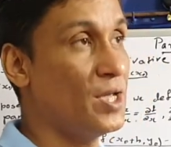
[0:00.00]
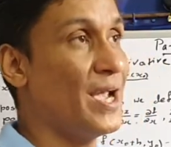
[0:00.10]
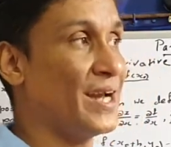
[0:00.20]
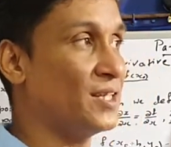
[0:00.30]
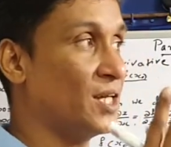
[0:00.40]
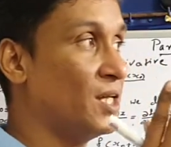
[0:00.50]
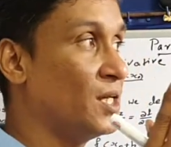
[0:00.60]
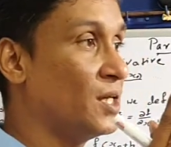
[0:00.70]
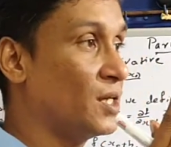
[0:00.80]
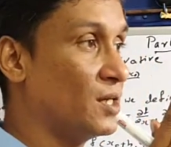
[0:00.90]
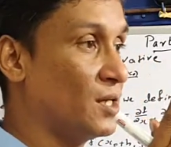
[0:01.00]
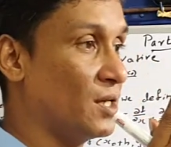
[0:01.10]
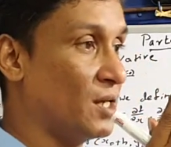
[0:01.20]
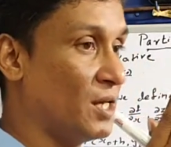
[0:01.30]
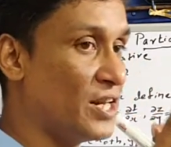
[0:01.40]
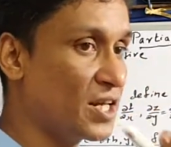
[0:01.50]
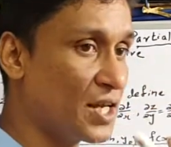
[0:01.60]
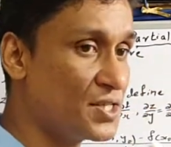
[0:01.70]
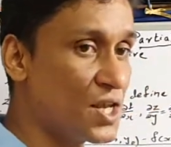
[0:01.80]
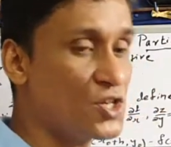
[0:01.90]
And the
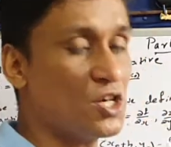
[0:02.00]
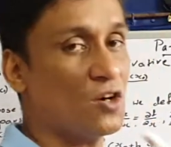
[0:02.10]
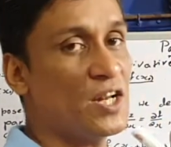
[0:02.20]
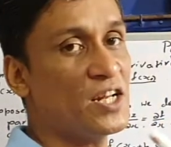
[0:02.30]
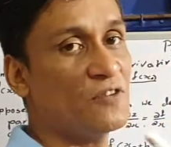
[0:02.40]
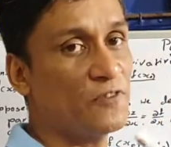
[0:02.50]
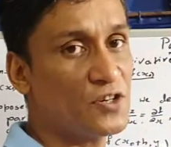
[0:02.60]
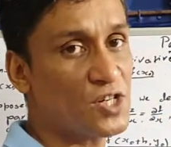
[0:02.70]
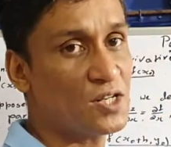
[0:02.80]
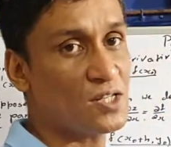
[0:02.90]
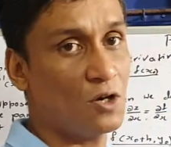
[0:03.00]
linearization or linear functions